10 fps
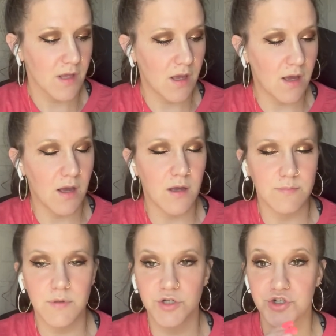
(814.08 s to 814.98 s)

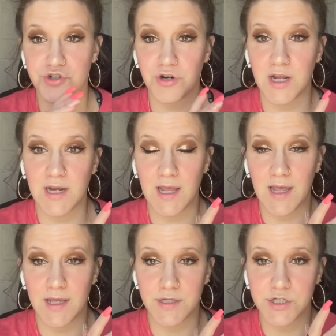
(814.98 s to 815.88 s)
um, straight
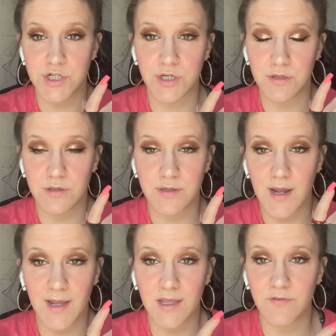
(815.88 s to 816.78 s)
edge
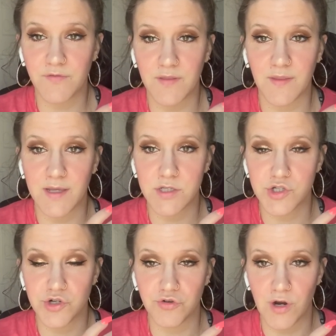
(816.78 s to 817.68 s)
knife and like
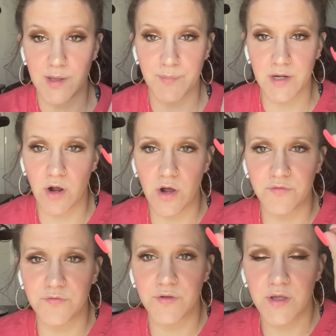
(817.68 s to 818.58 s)
scrape it
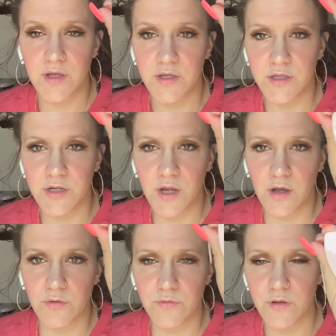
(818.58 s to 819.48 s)
off, you
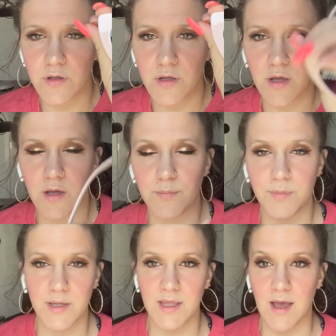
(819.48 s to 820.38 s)
know? Um,
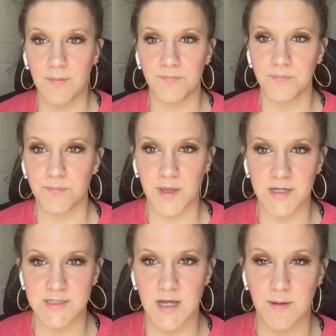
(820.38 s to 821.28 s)
but yeah,
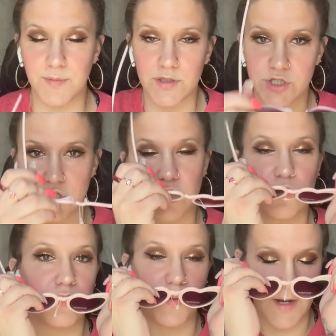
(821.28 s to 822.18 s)
picked up
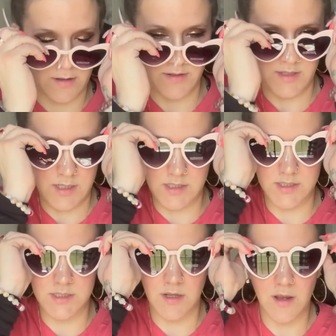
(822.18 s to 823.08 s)
two pair of
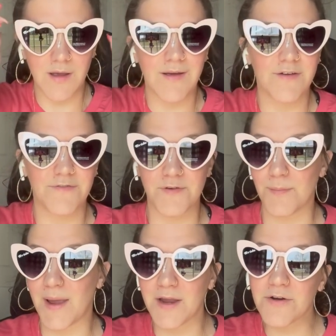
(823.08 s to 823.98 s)
these for
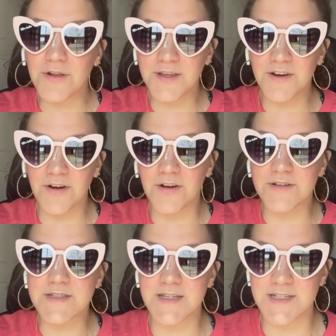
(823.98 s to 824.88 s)
my girly
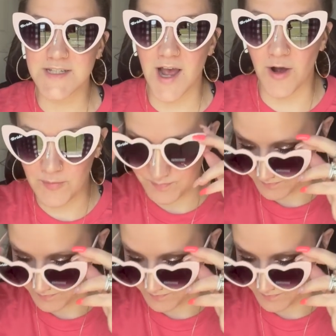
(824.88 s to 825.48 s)
girls. So,